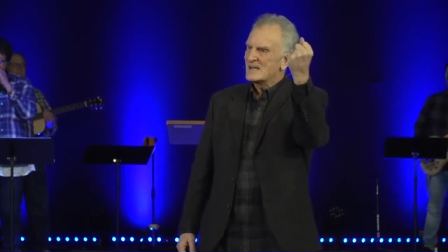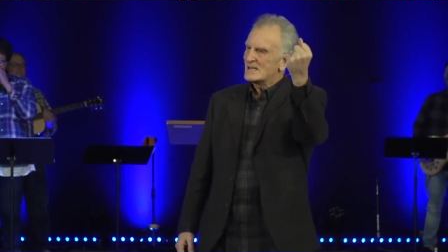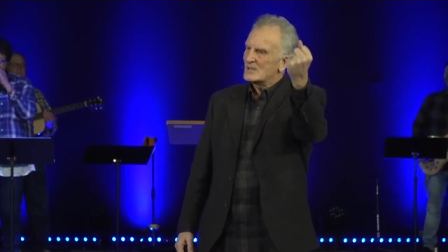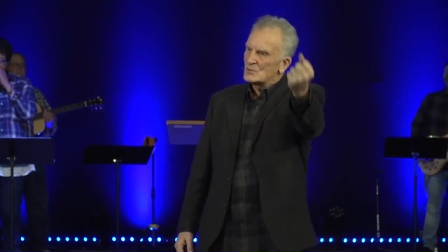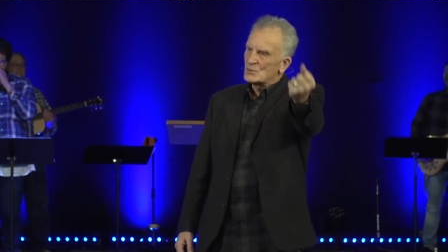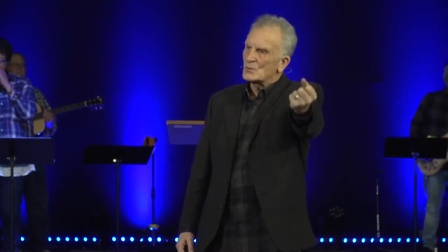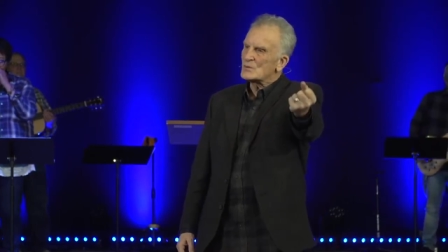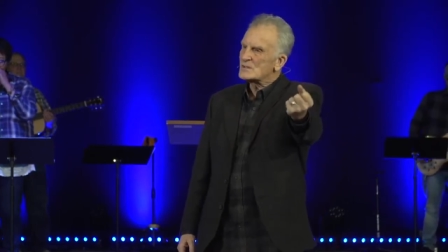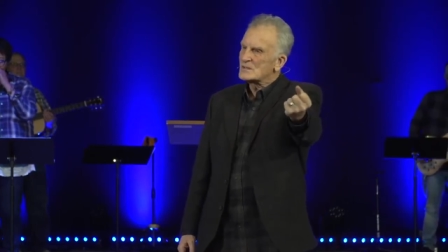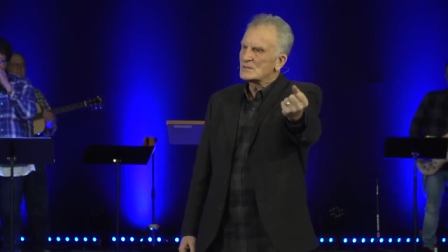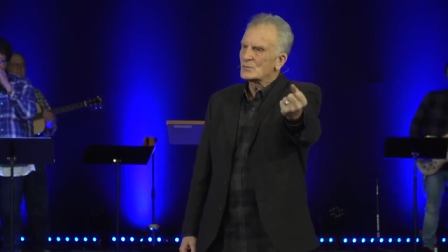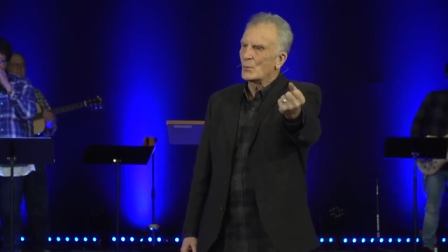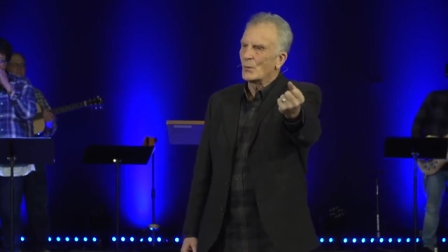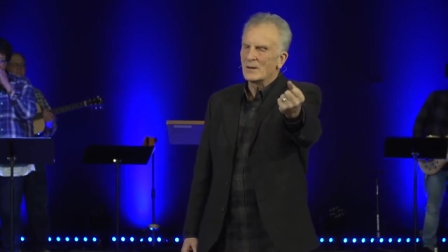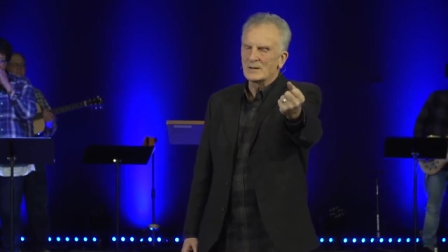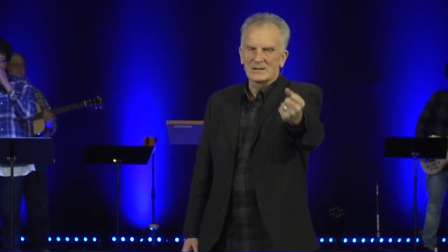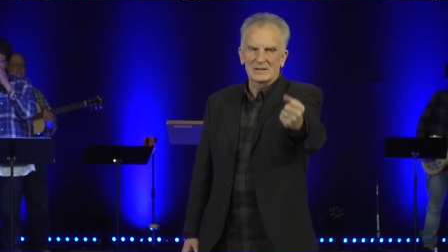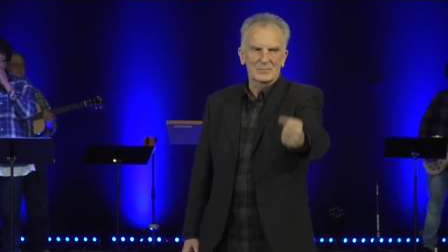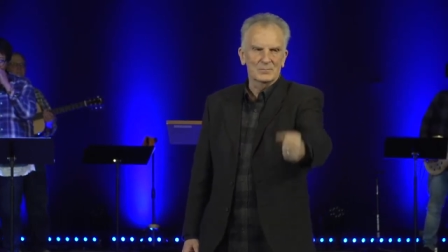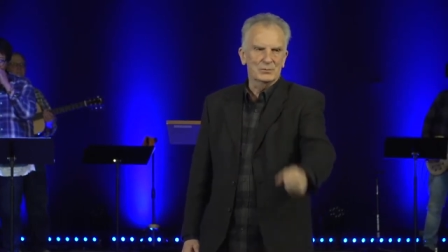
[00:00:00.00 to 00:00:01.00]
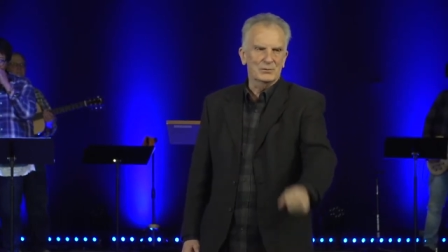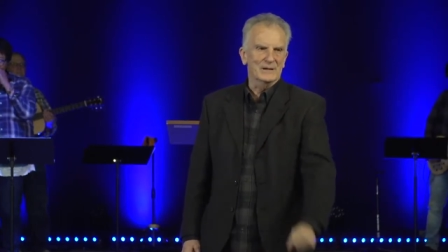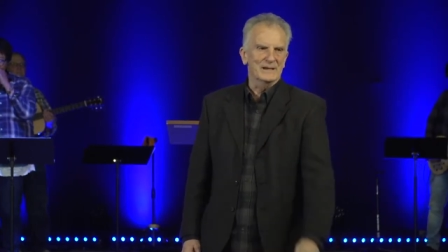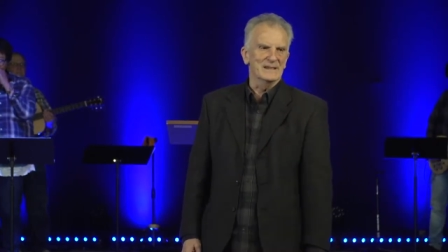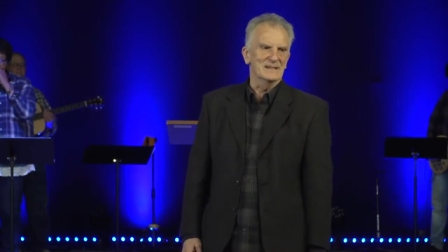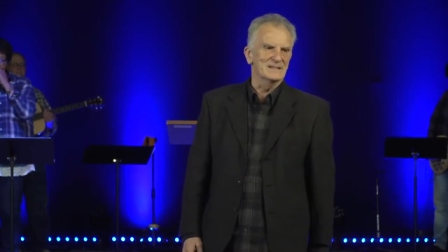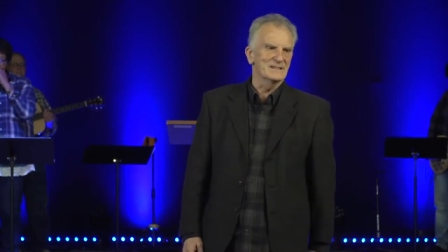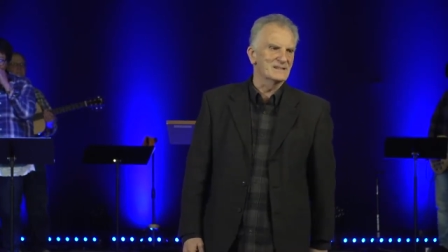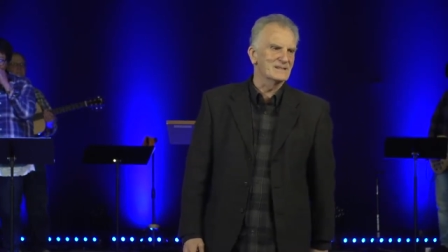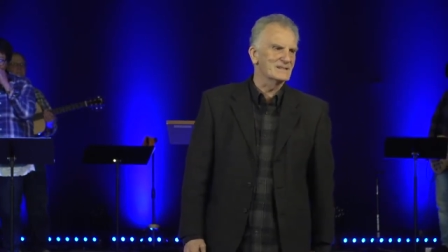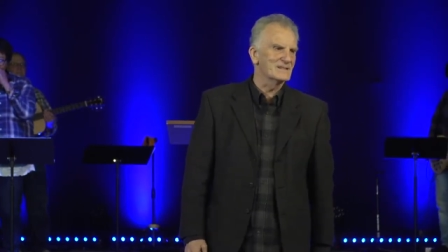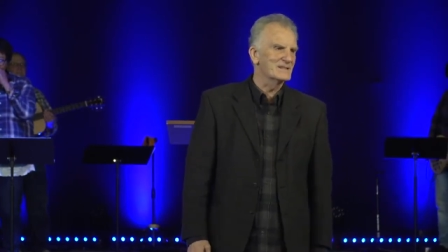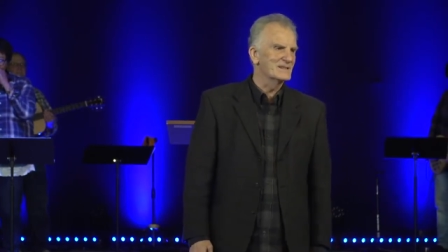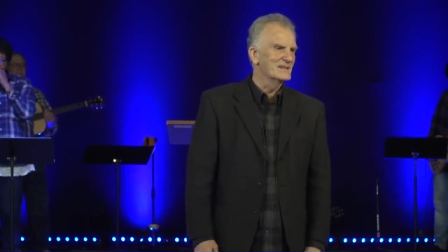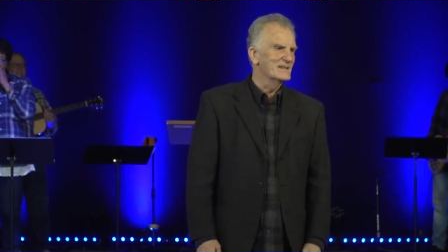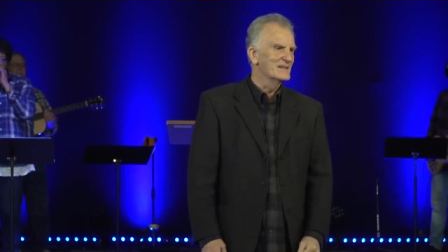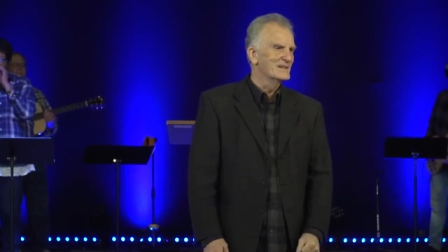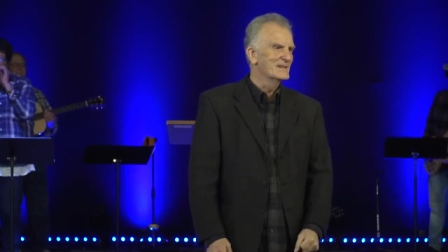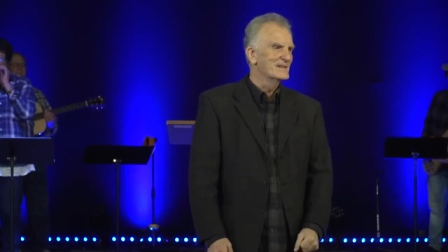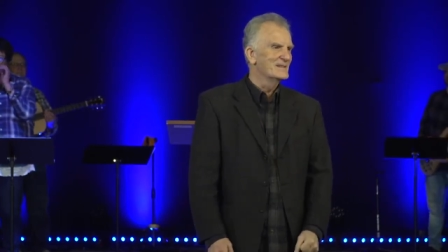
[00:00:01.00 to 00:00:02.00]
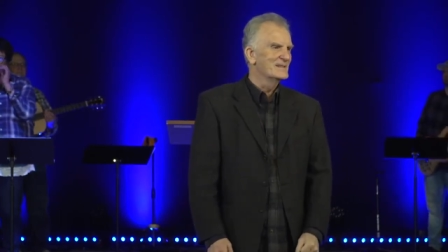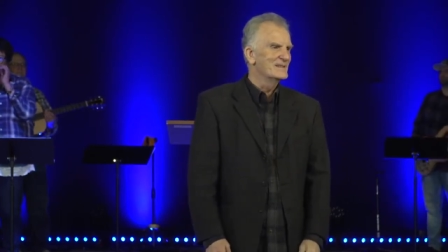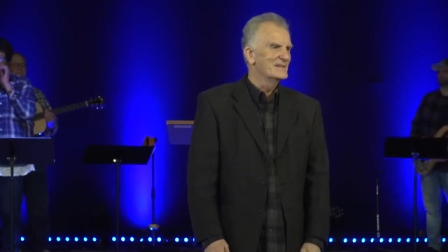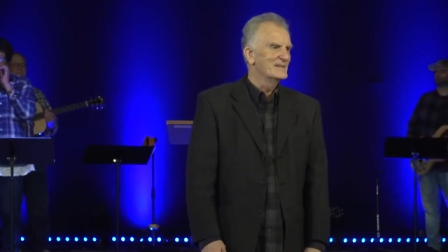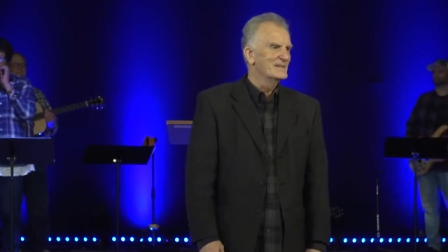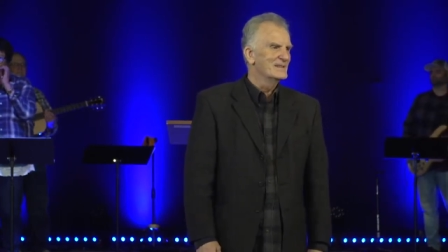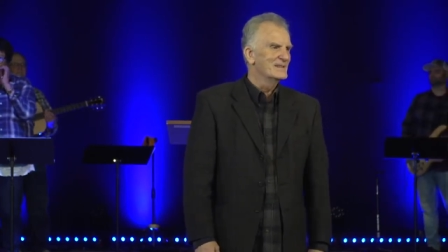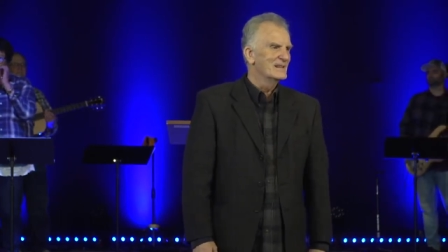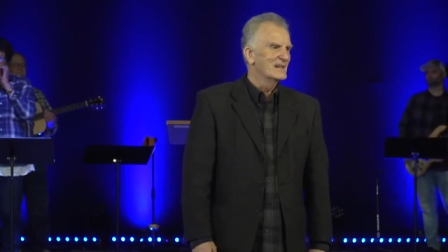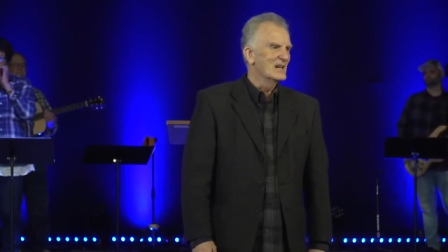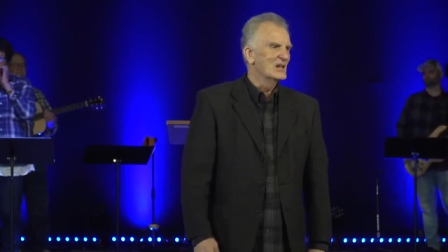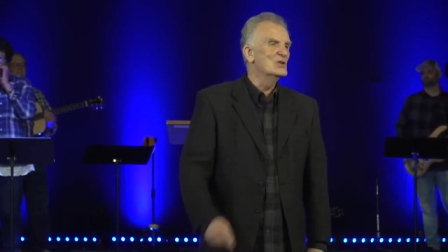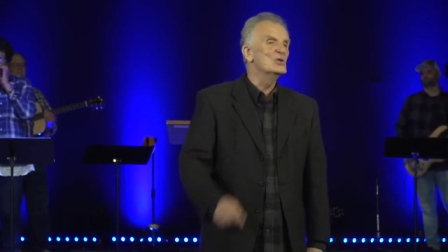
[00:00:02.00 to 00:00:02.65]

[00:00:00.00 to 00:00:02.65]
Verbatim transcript: into His dwelling place. And